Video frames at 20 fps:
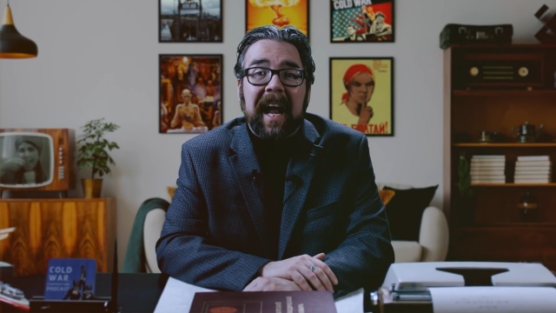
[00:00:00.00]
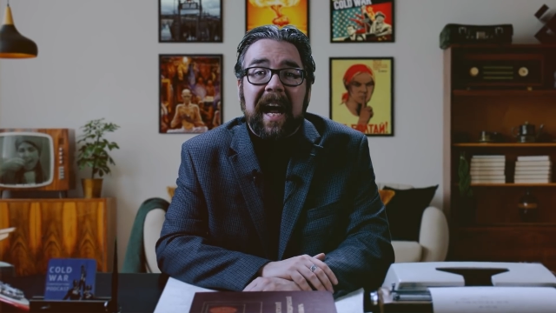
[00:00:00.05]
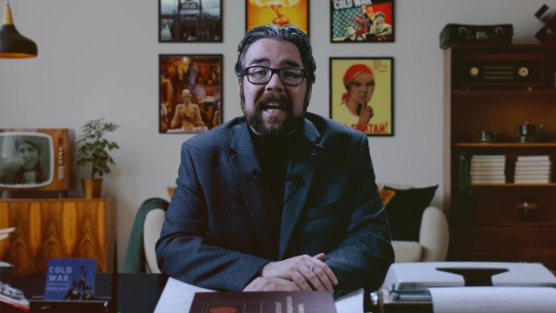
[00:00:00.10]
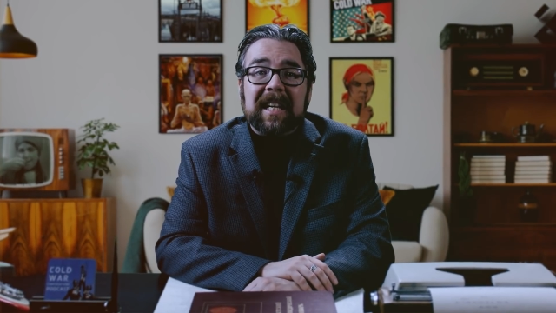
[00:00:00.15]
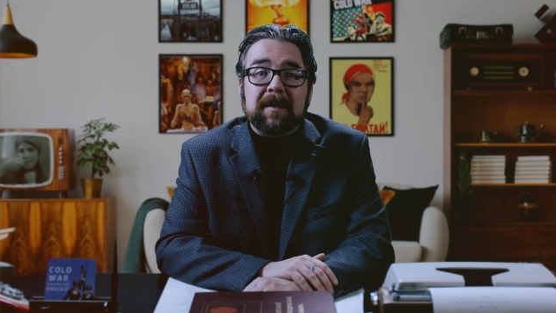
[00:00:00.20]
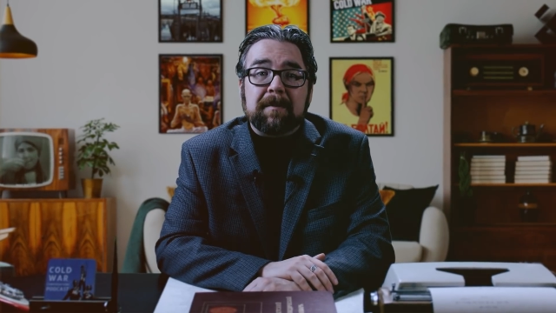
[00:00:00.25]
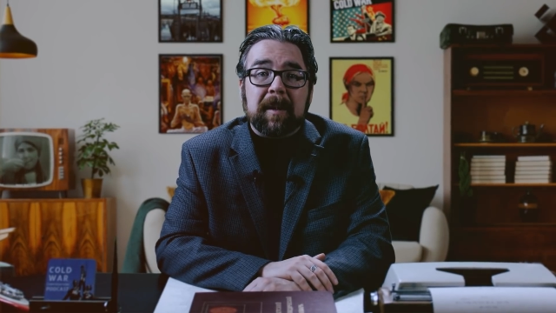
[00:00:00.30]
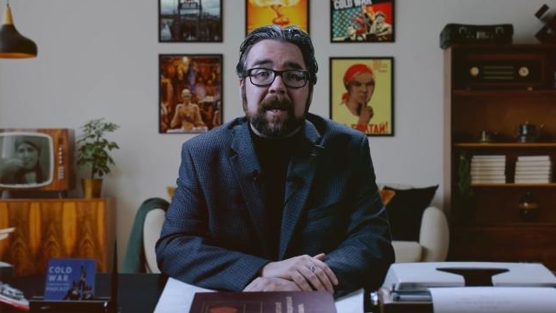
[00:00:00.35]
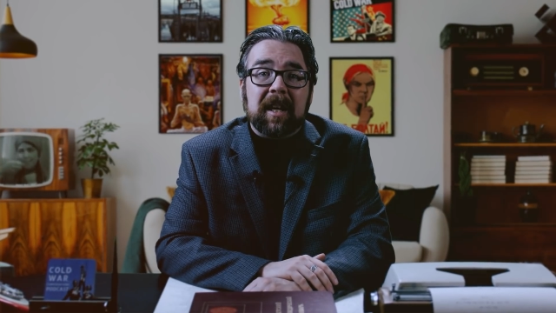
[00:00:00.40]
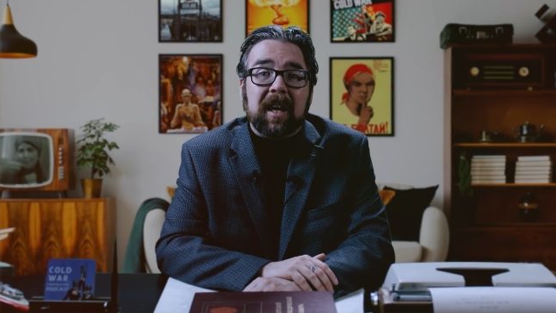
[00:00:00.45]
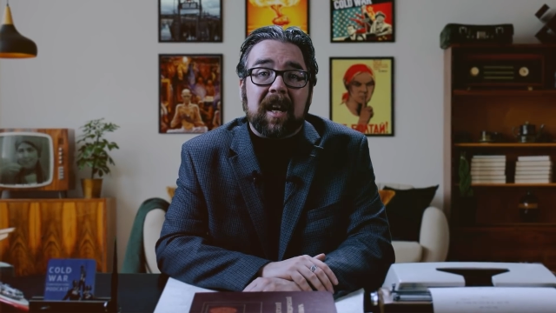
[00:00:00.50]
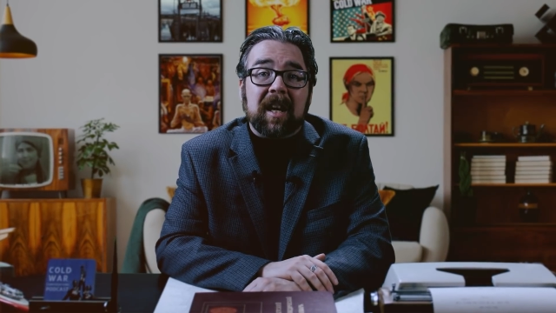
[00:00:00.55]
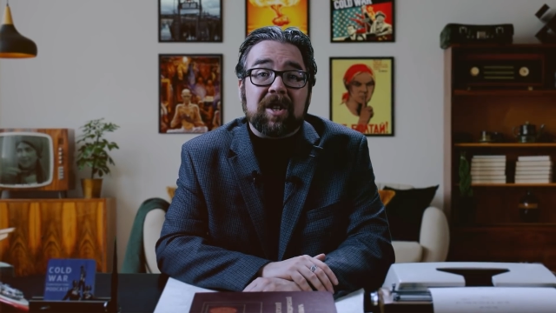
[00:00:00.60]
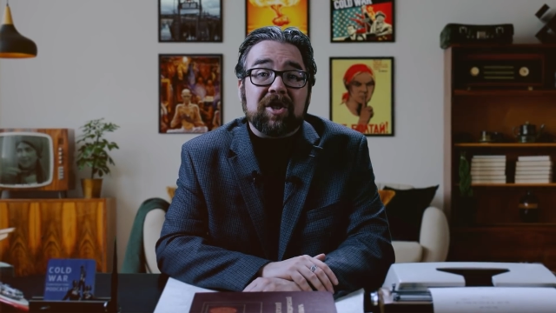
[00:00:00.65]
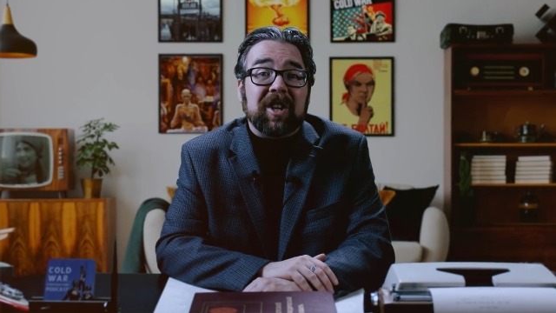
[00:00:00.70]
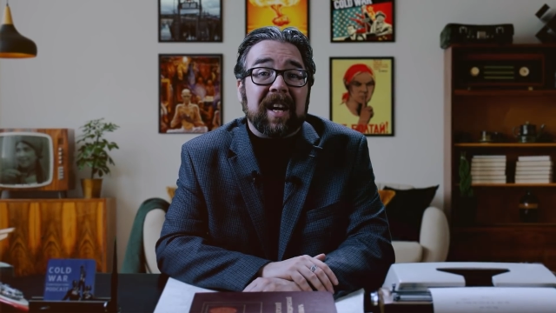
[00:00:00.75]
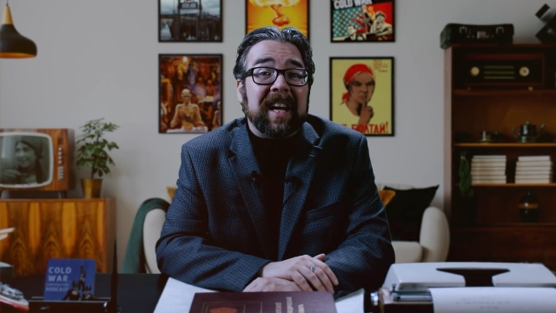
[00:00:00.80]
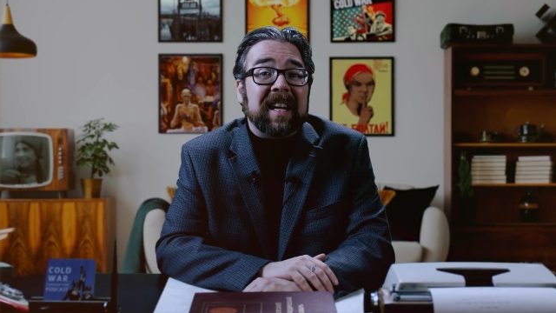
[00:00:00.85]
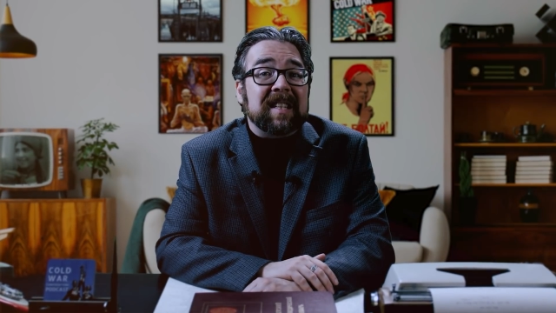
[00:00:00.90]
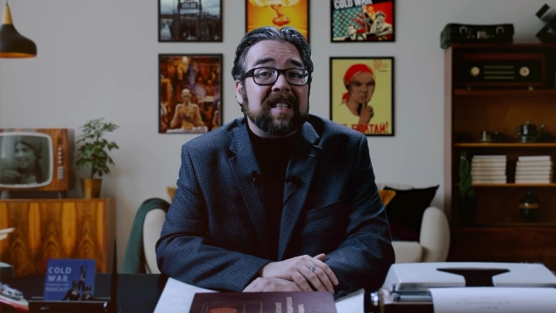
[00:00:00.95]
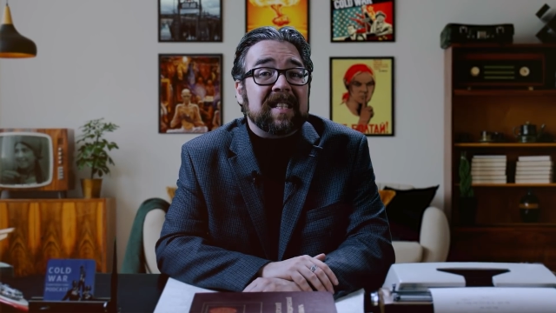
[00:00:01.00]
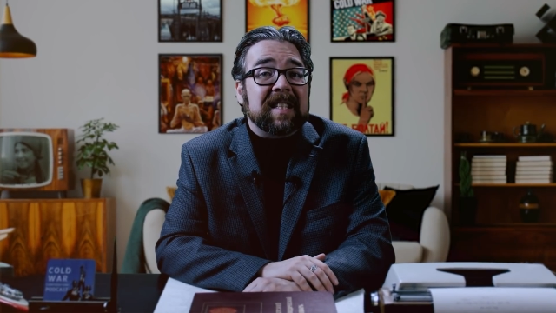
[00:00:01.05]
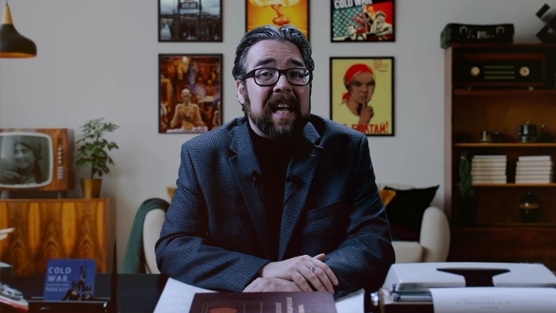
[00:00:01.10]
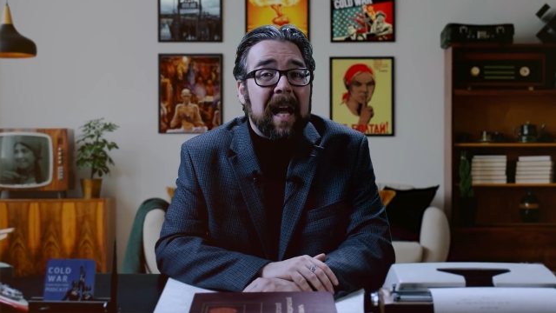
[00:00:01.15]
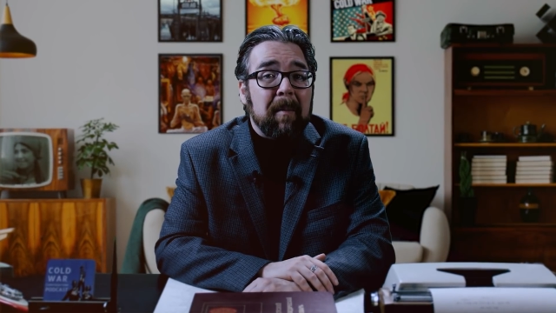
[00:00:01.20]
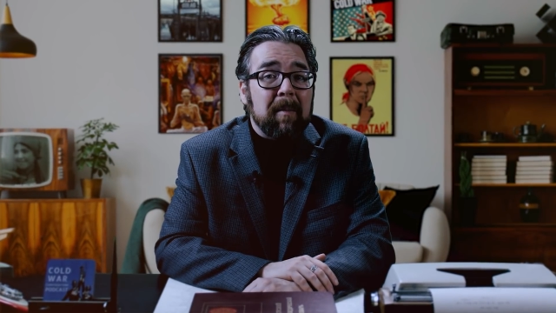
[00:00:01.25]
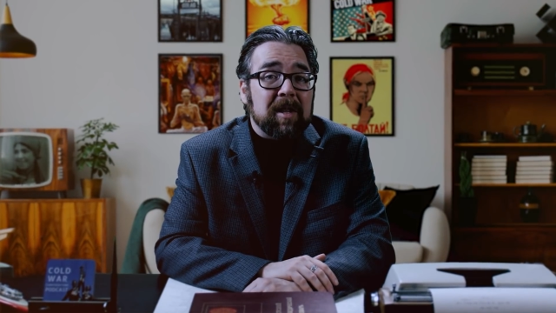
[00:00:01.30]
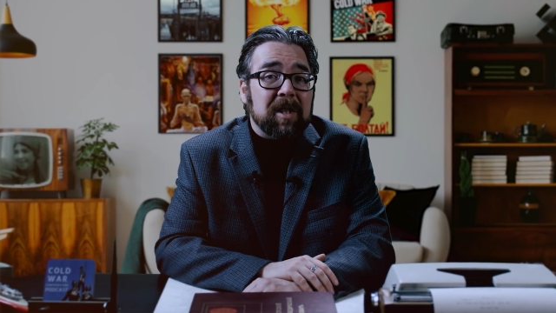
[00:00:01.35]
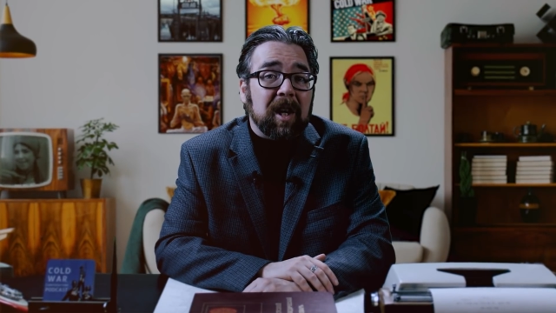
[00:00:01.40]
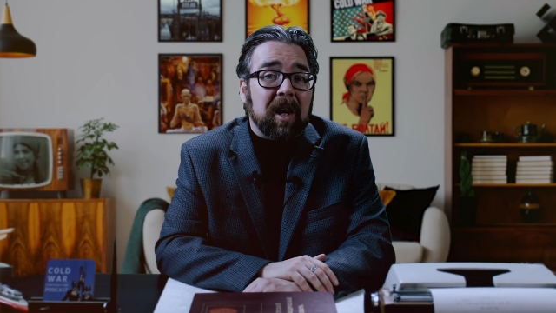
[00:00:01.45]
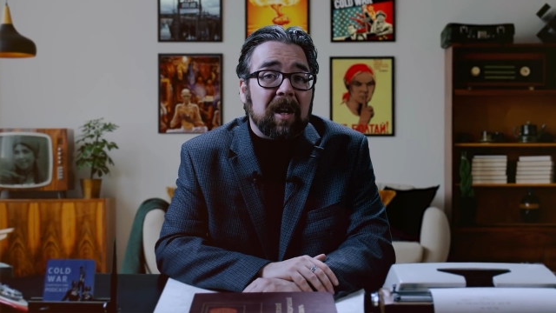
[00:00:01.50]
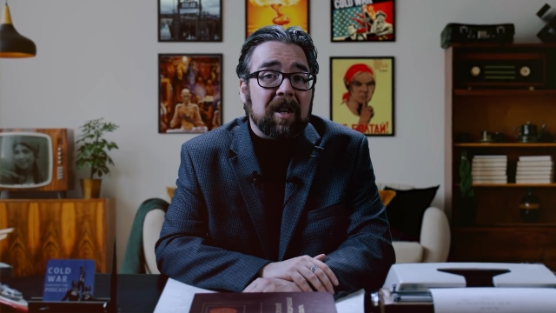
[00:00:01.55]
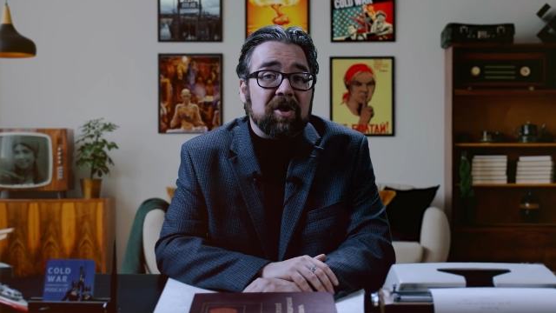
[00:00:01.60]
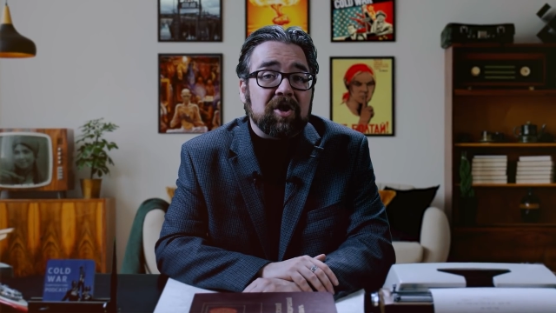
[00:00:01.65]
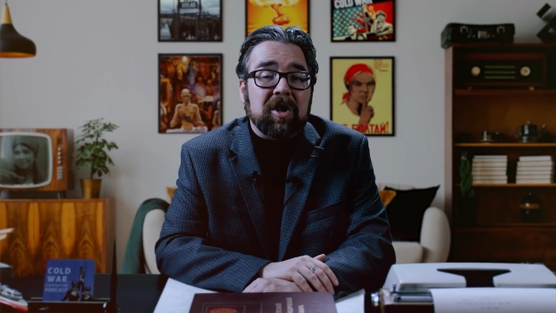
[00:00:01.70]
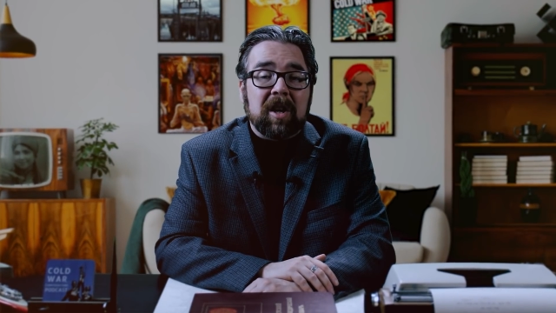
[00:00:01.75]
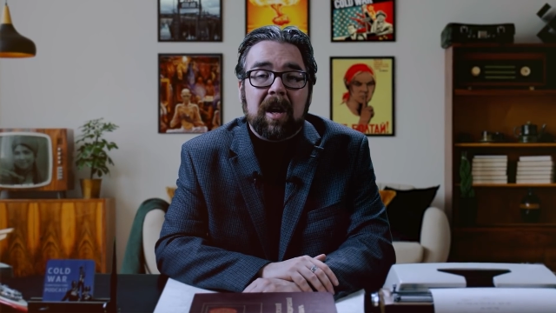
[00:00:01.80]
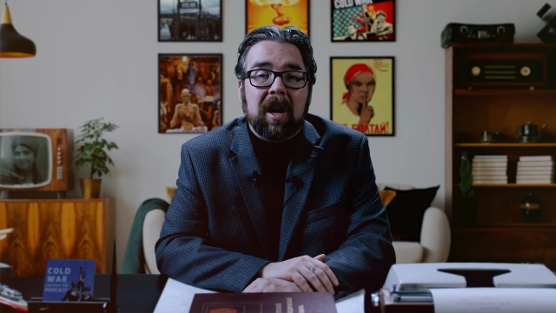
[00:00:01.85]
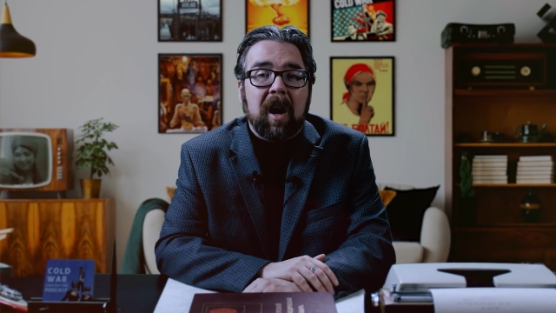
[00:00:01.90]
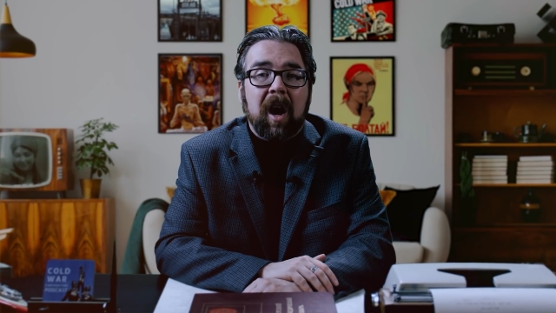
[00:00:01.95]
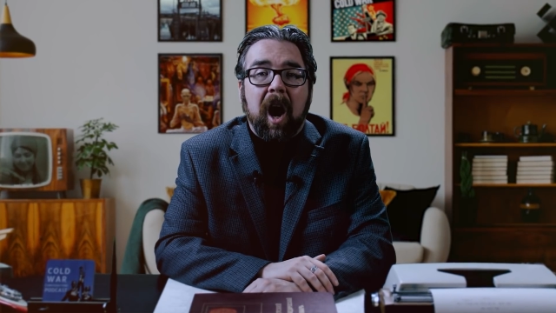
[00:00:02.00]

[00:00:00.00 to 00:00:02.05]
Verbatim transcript: espionage, and sabotage,